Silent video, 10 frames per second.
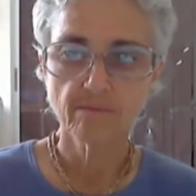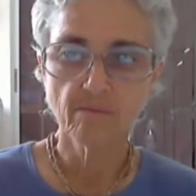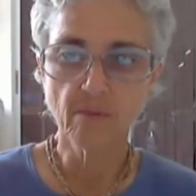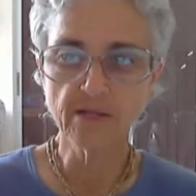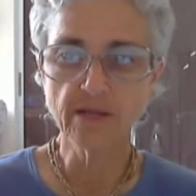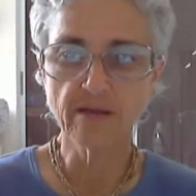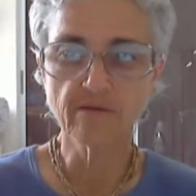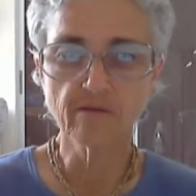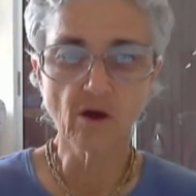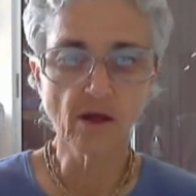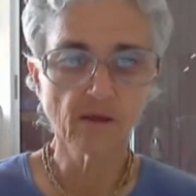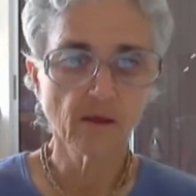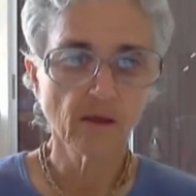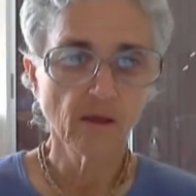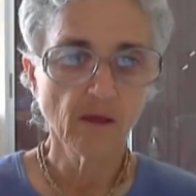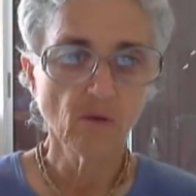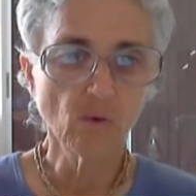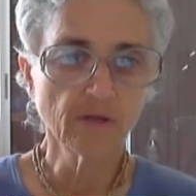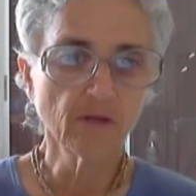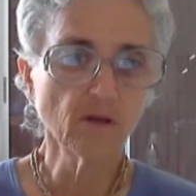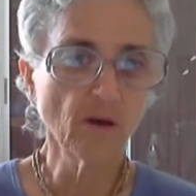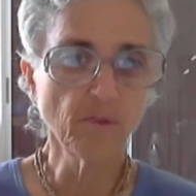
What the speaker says: mundane thought, and one cannot